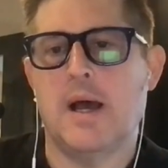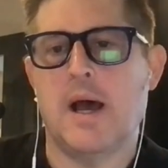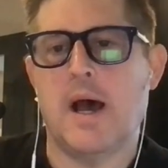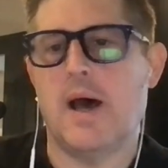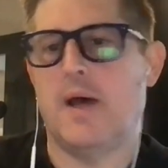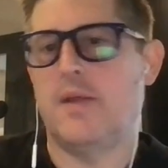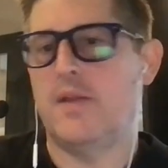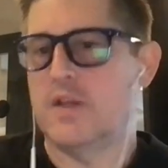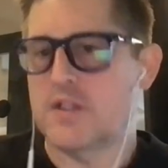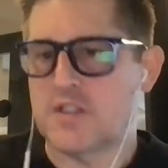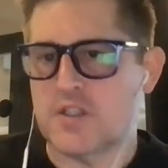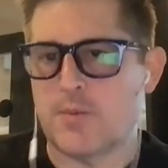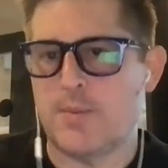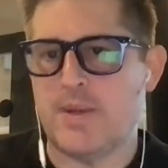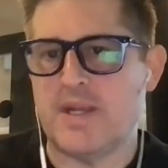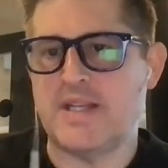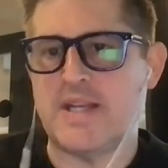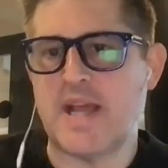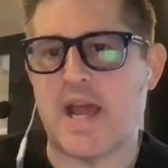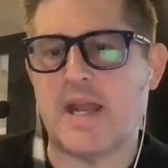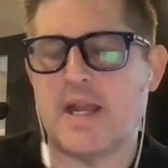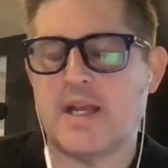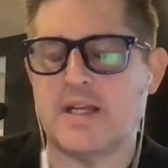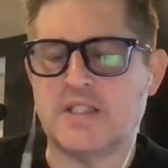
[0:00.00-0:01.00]
This would be
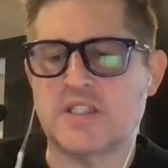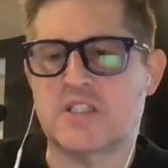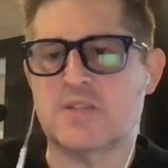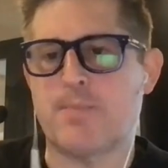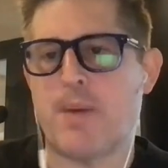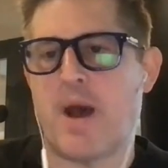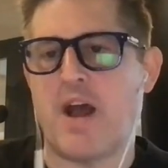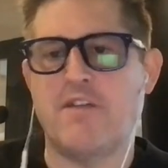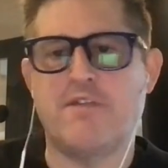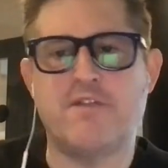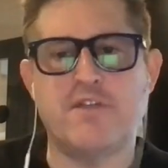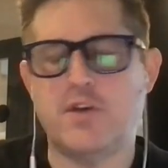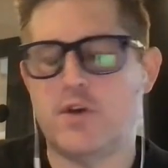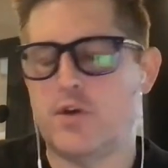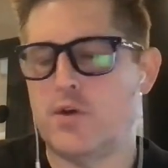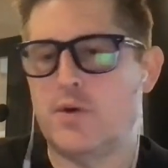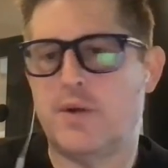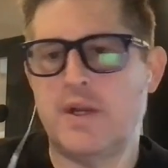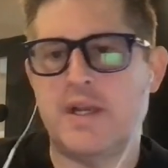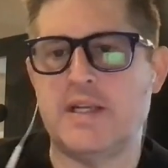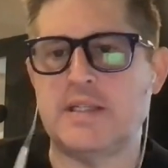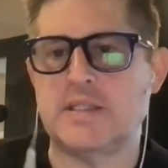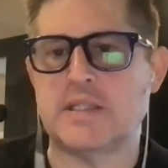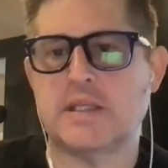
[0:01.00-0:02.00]
data in SpyFu,
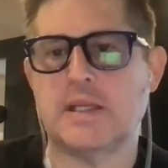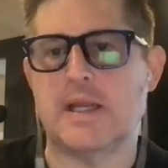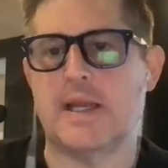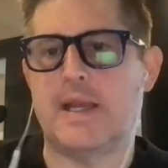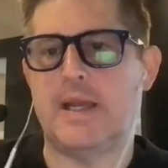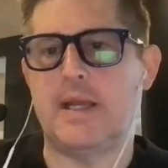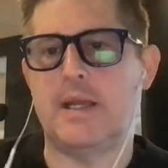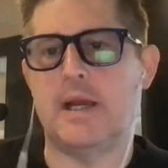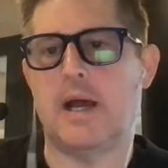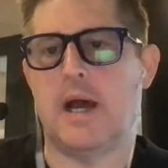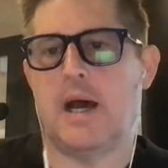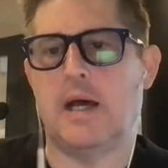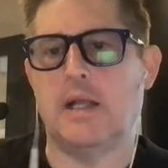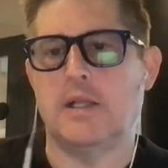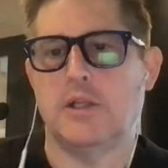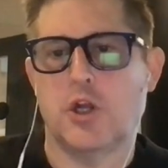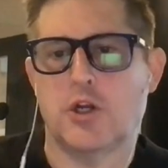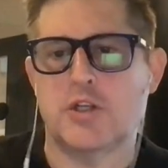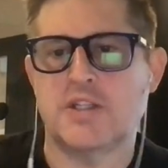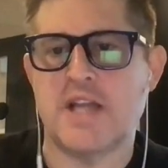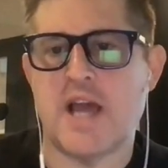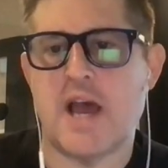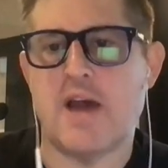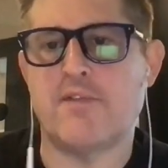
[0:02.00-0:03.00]
easily
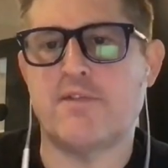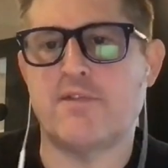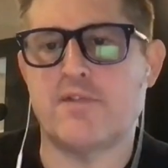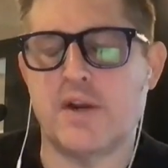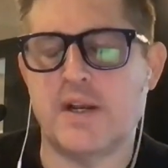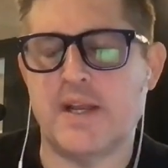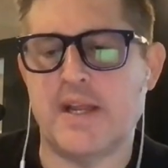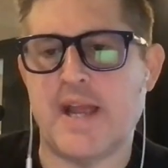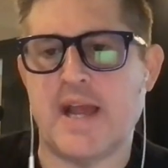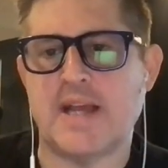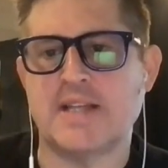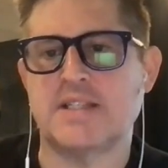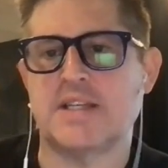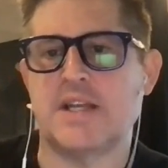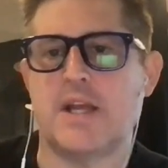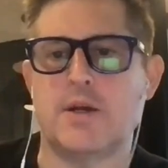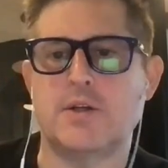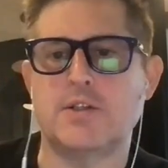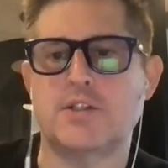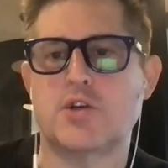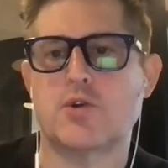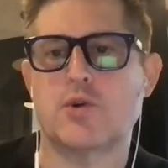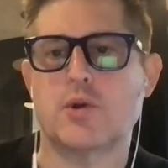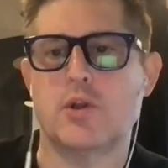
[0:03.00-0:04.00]
looked at for any
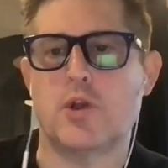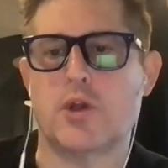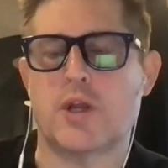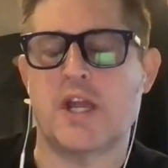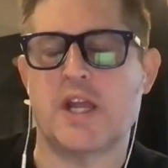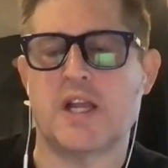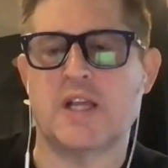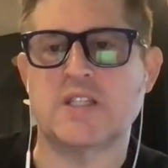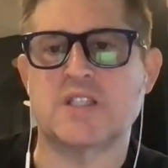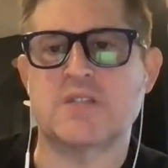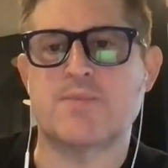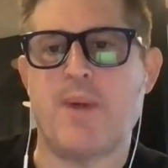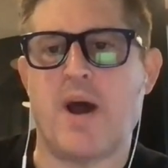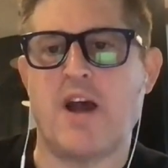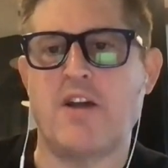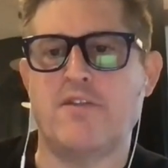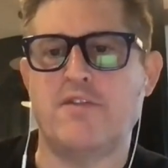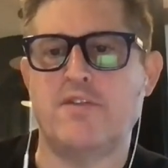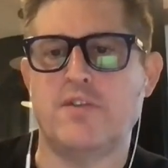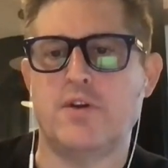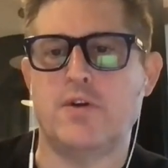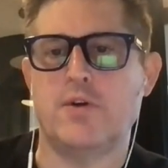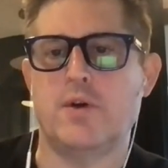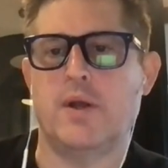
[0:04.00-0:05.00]
SEOs who are looking at
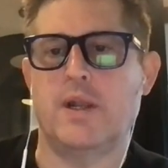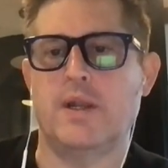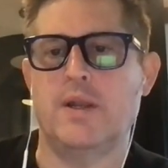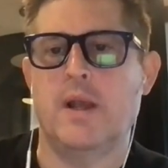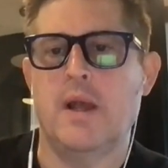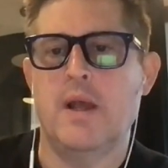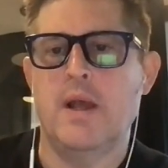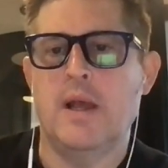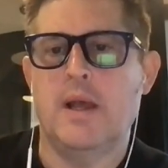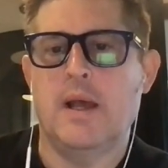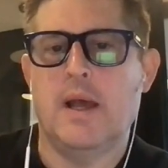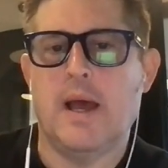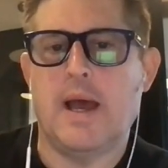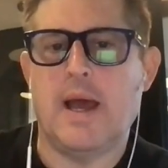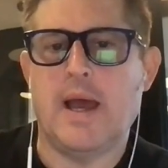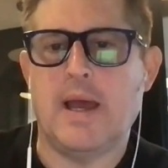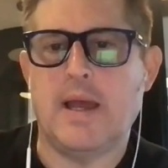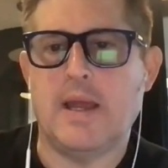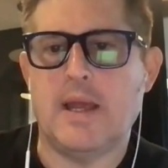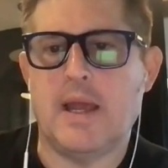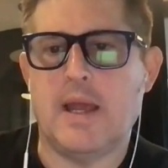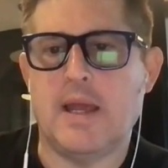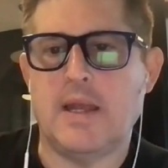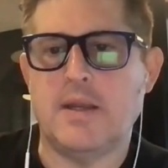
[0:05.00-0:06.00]
SpyFu
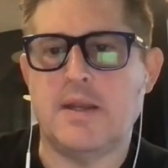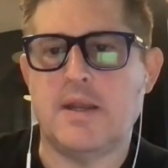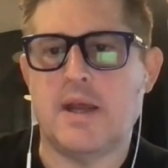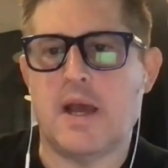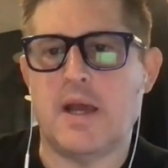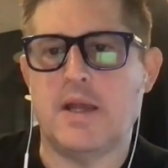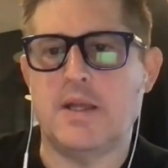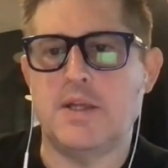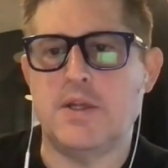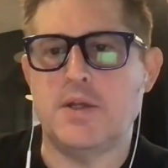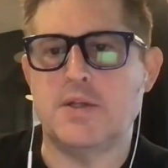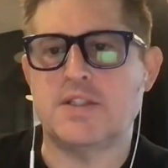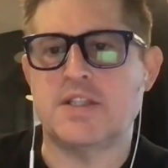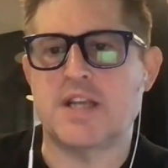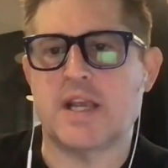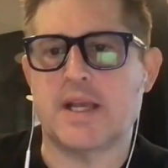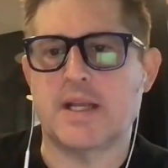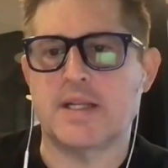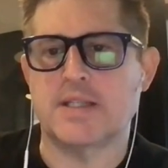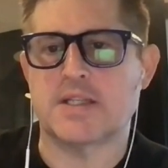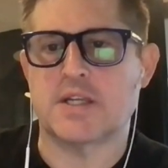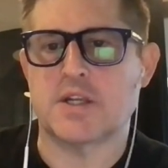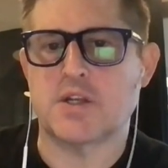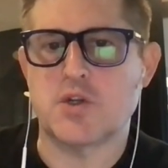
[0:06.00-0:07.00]
and using it
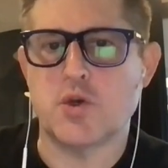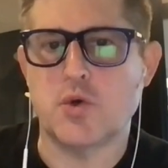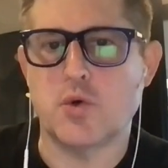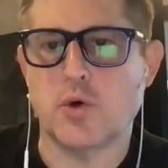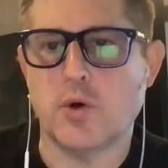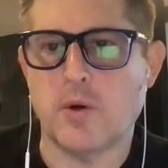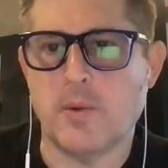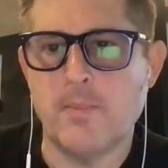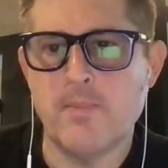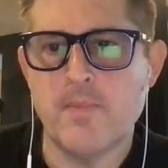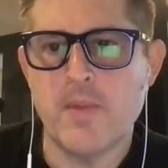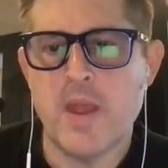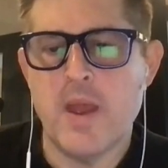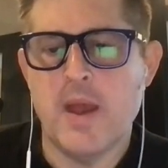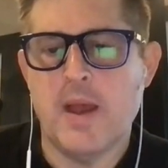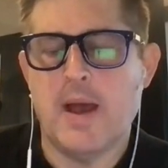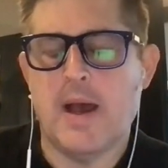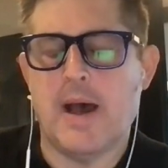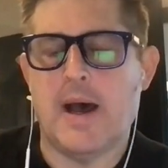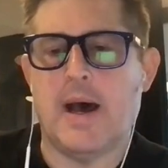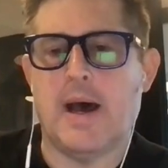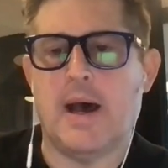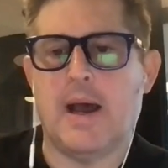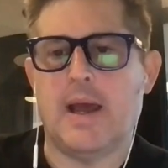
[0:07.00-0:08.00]
as a tool.
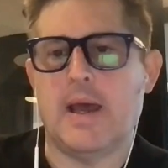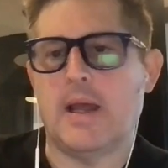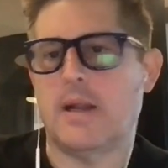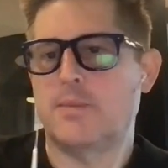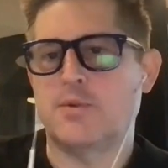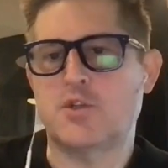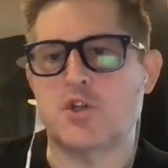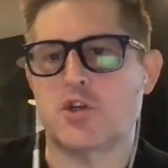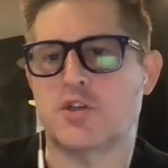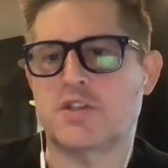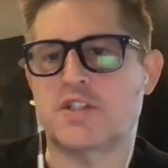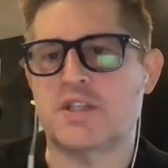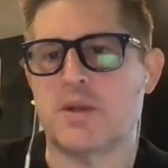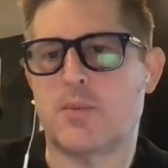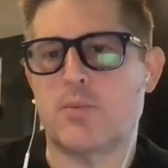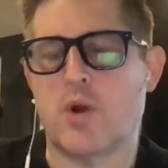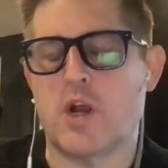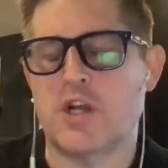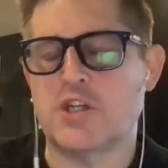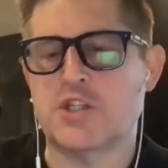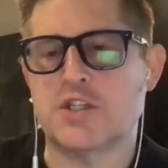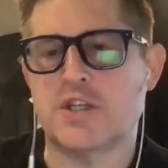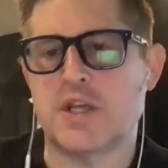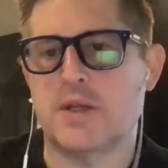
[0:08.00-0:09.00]
And I'm sure
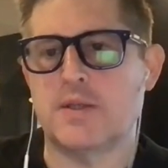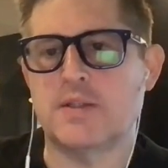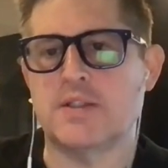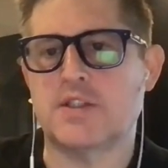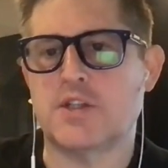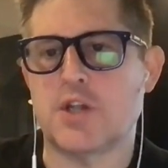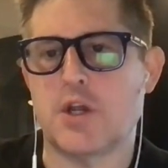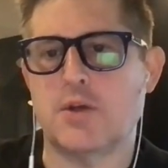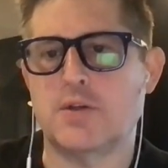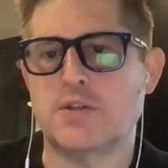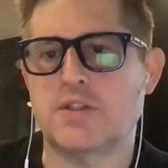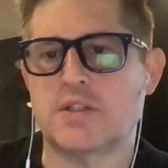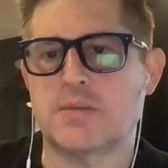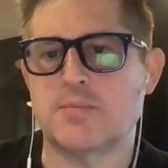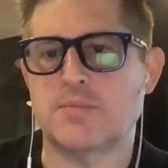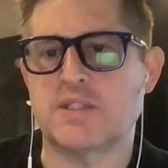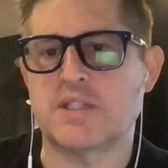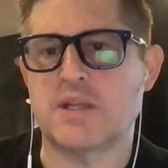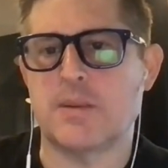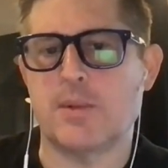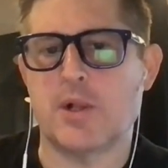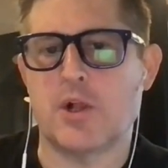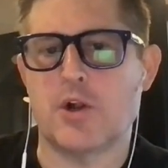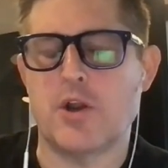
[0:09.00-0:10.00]
SEMrush shows some
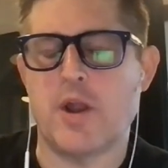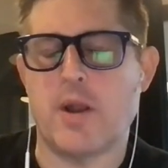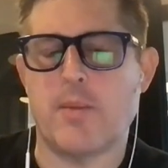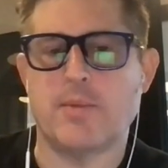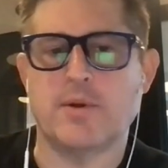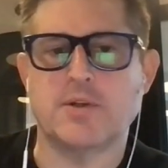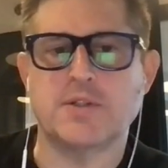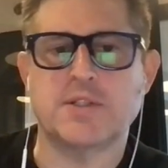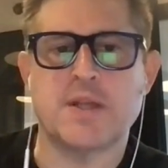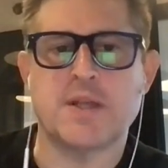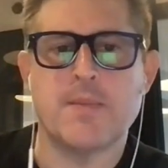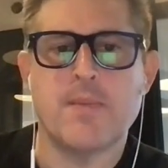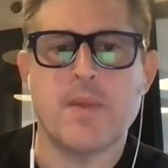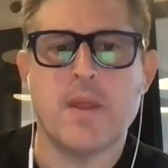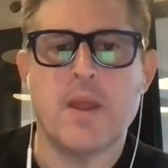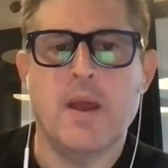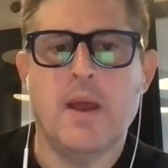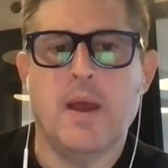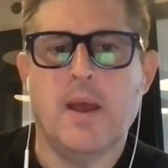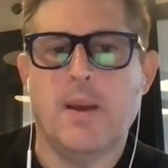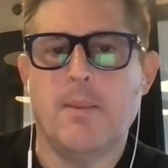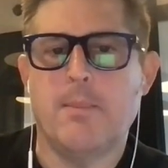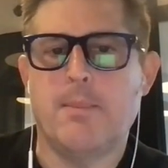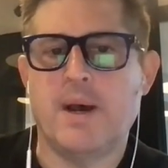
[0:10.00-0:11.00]
similar numbers.
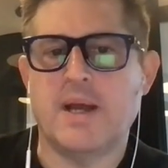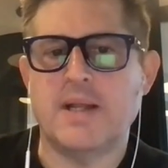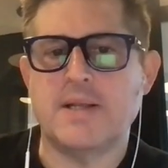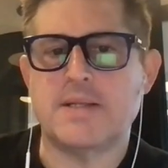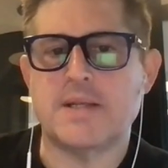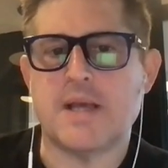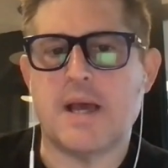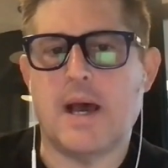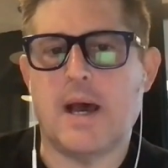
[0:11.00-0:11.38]
But